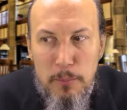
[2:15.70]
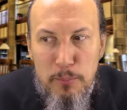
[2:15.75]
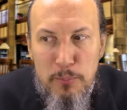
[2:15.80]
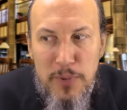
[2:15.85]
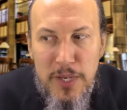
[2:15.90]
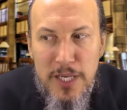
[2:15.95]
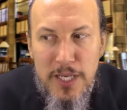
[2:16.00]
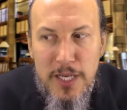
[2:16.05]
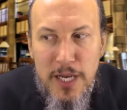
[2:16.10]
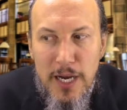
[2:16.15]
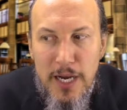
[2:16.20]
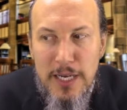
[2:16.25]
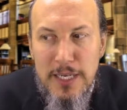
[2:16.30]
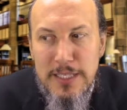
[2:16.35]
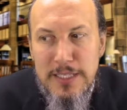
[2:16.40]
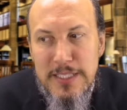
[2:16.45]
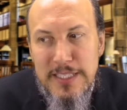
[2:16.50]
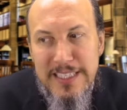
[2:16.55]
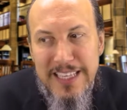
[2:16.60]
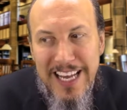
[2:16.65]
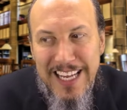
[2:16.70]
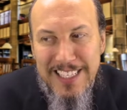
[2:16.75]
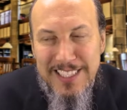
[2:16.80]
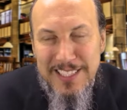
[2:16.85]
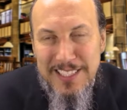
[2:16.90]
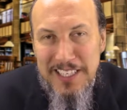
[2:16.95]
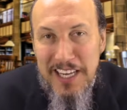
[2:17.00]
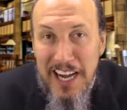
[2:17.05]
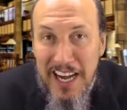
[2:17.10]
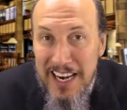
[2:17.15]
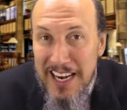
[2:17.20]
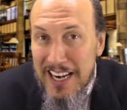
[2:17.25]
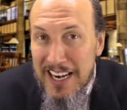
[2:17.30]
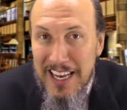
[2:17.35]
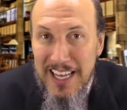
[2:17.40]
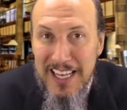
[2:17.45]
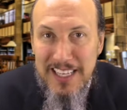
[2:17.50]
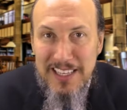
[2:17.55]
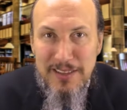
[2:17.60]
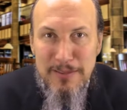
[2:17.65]
because that's kind of
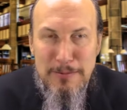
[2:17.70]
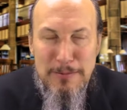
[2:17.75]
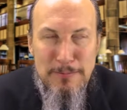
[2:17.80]
like,